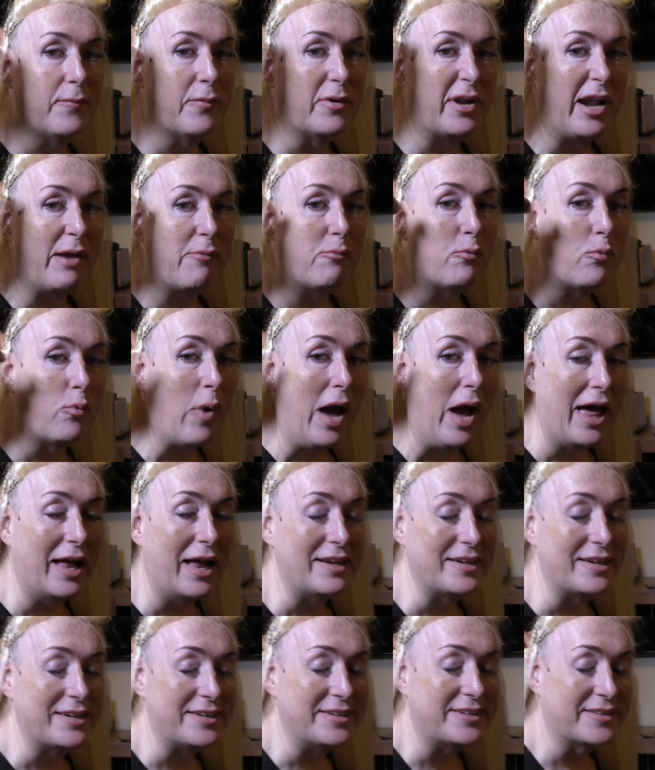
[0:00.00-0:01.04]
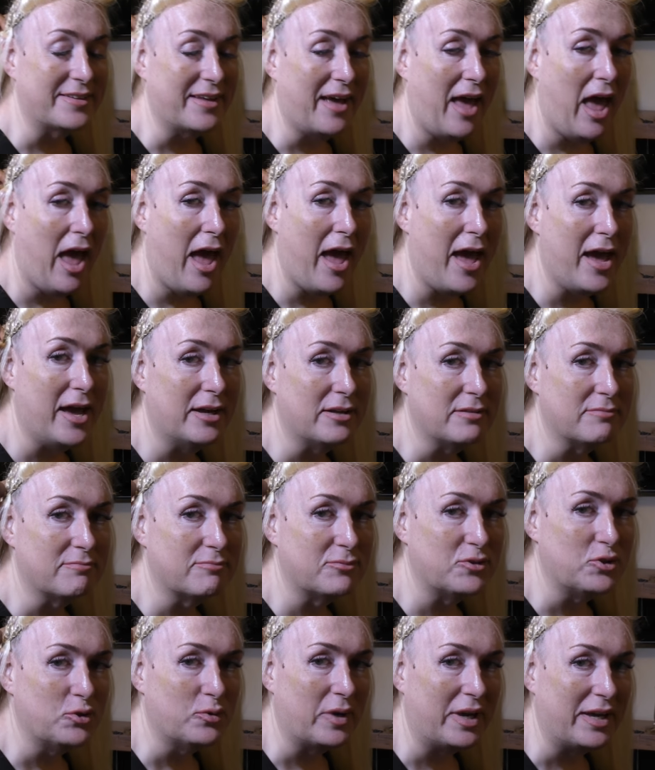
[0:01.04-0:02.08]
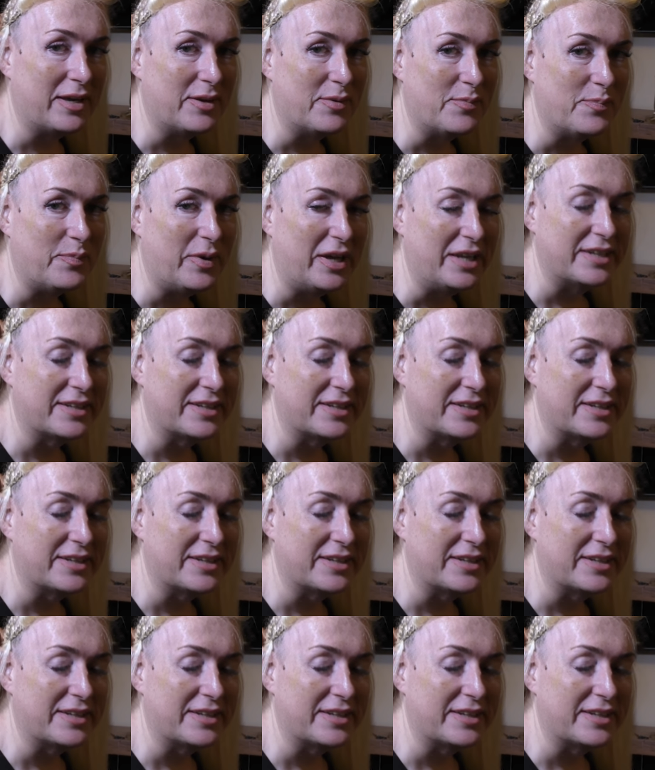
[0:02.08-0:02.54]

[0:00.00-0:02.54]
We're well into the hair doing bit.